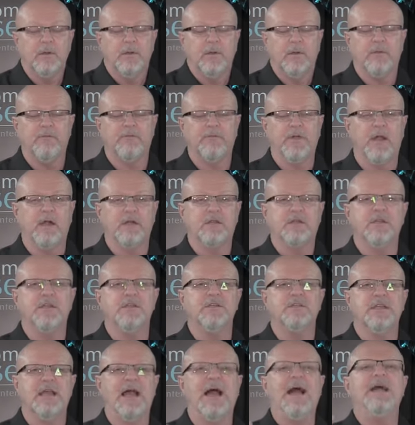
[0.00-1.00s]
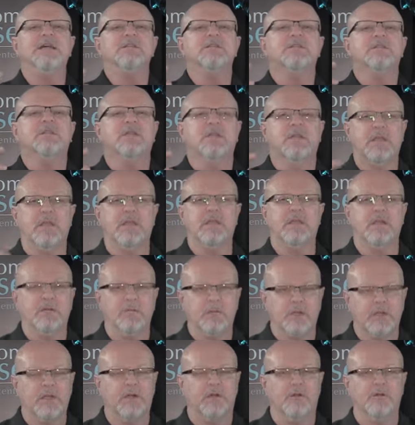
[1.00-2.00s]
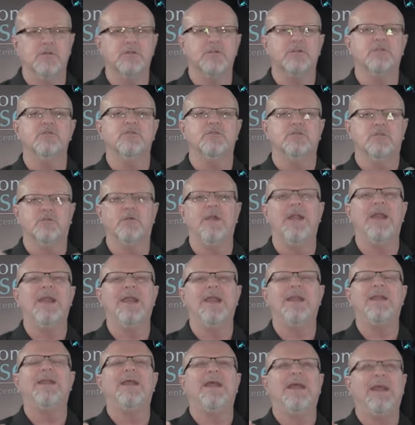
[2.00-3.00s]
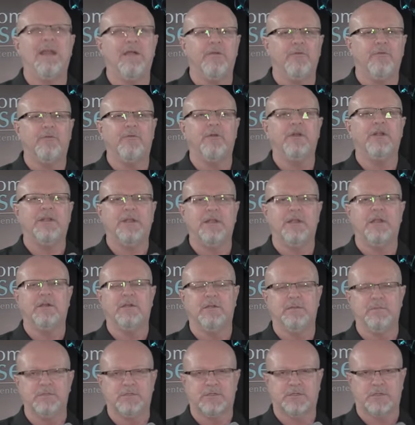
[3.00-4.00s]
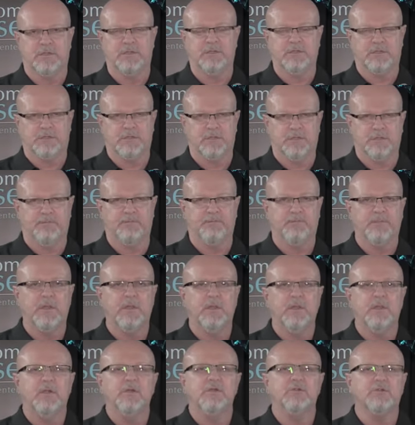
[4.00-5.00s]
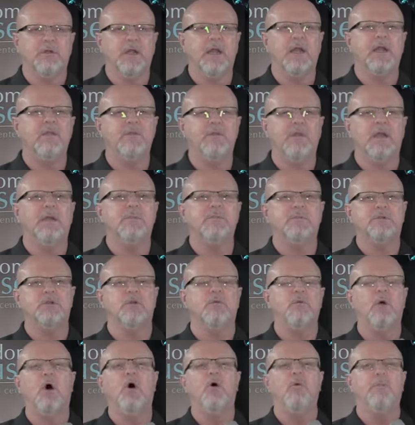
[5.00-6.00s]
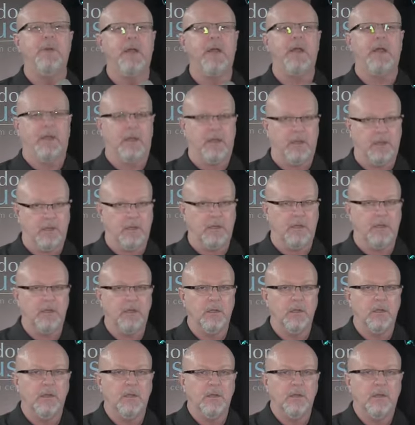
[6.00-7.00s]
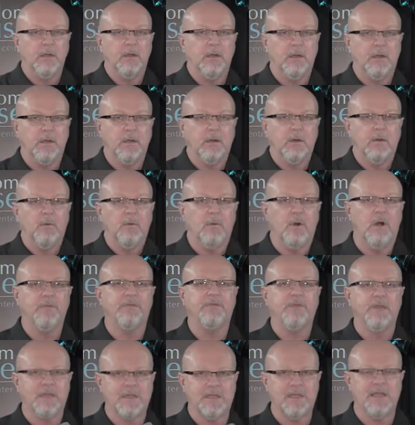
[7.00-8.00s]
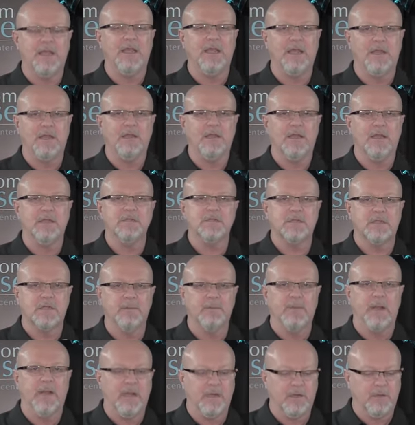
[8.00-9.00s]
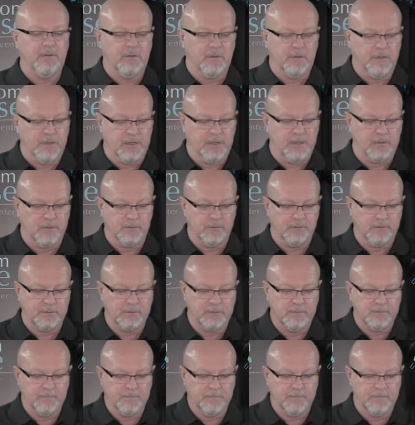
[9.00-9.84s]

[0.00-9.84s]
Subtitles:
In fact, he's asked kingdom leaders to train every kingdom citizen, train them to obey what the king has commanded the leaders.